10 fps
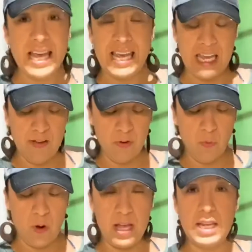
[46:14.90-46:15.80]
even
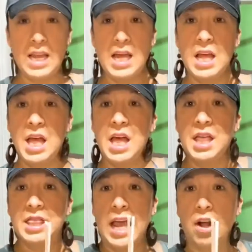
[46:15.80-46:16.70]
when
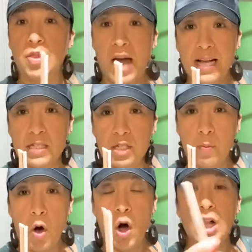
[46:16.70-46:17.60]
they are that
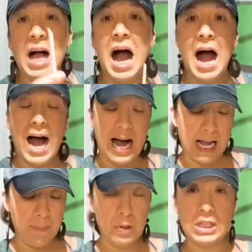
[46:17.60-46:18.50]
small,
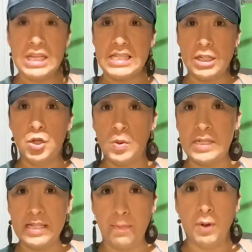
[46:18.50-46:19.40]
I put these into a
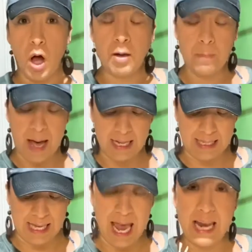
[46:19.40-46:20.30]
Ziploc
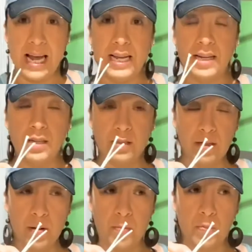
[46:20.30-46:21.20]
baggie and I
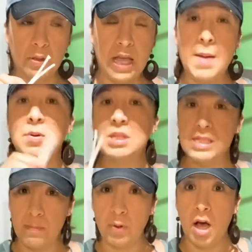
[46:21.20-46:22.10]
label the
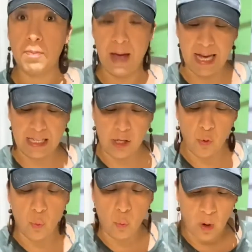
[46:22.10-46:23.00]
Ziploc baggie
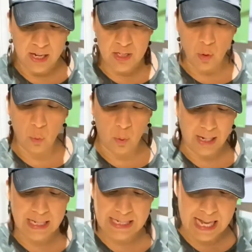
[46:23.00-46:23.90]
what
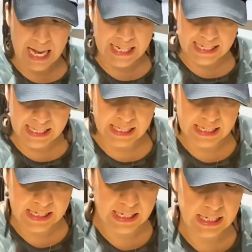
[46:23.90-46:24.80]
wick size
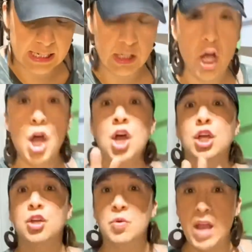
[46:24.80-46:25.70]
this is.
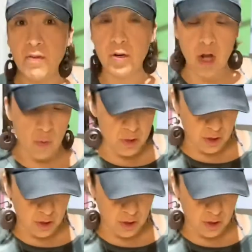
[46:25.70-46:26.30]
You never know when